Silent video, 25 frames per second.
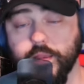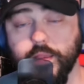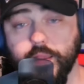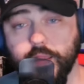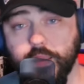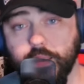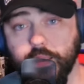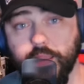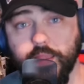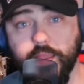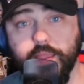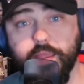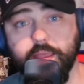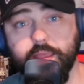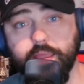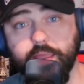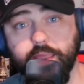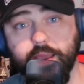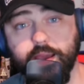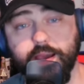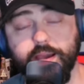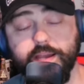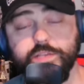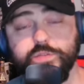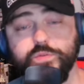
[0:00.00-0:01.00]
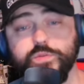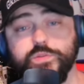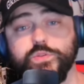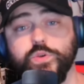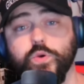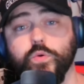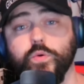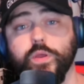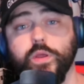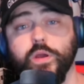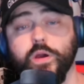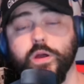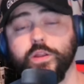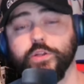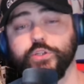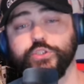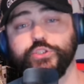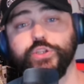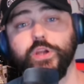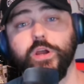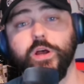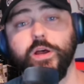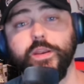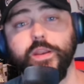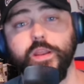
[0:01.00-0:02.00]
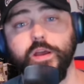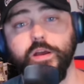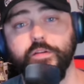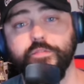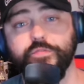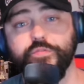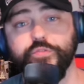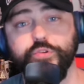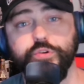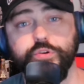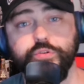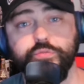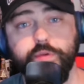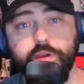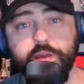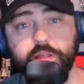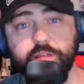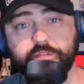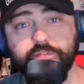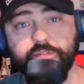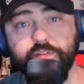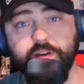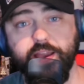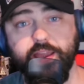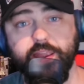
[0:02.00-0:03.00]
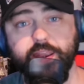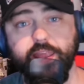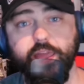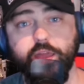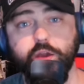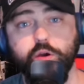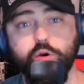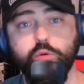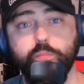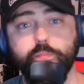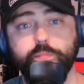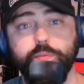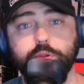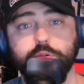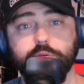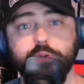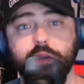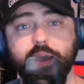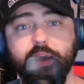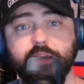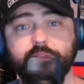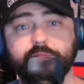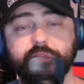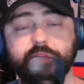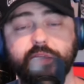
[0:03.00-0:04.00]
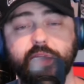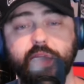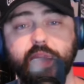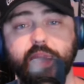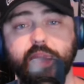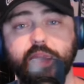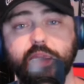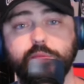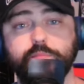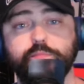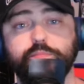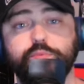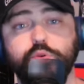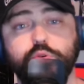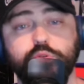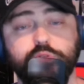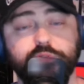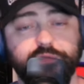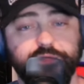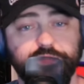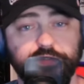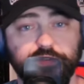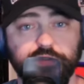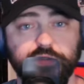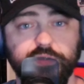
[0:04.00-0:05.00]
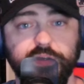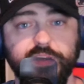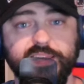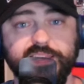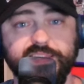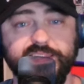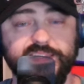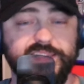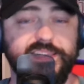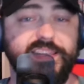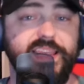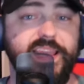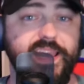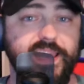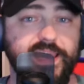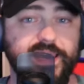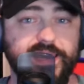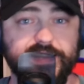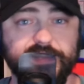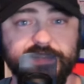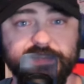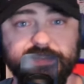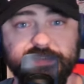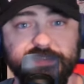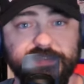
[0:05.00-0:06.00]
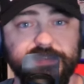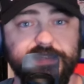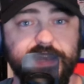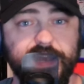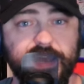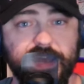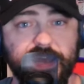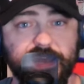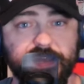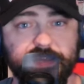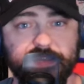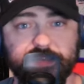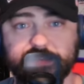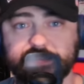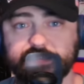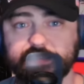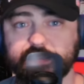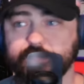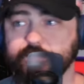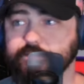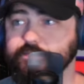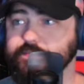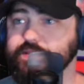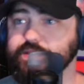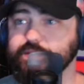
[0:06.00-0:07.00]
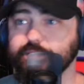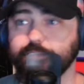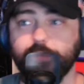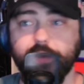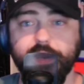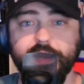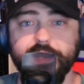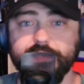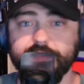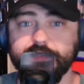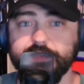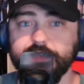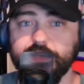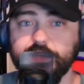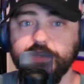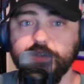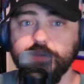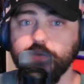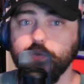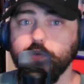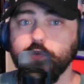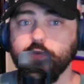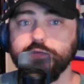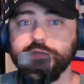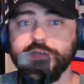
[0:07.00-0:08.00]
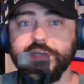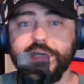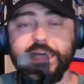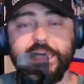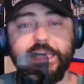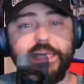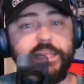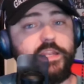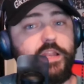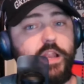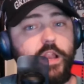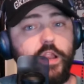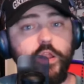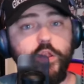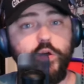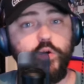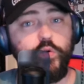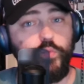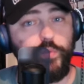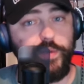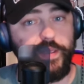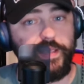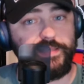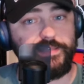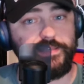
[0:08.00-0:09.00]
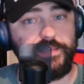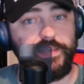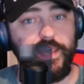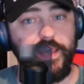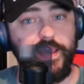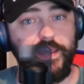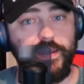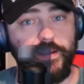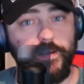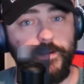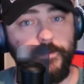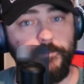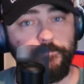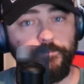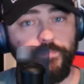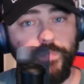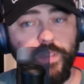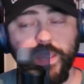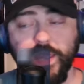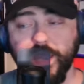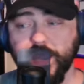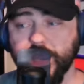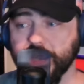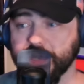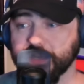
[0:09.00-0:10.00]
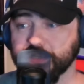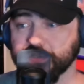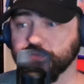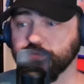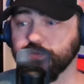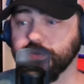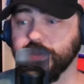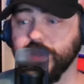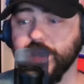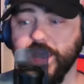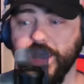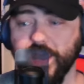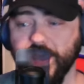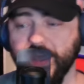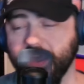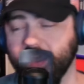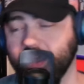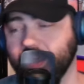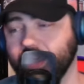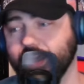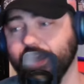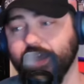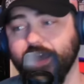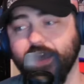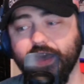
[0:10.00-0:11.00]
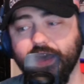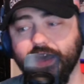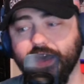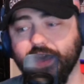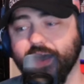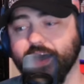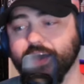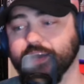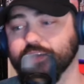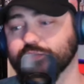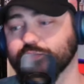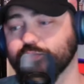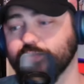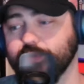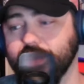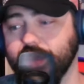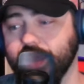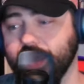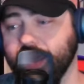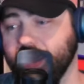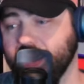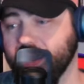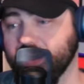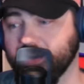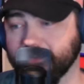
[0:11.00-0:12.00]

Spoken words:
Hey guys, what's going on? Sean of Third Relify, and I hope you're having a beautiful day today. Some spicy news in Louisiana, as we have the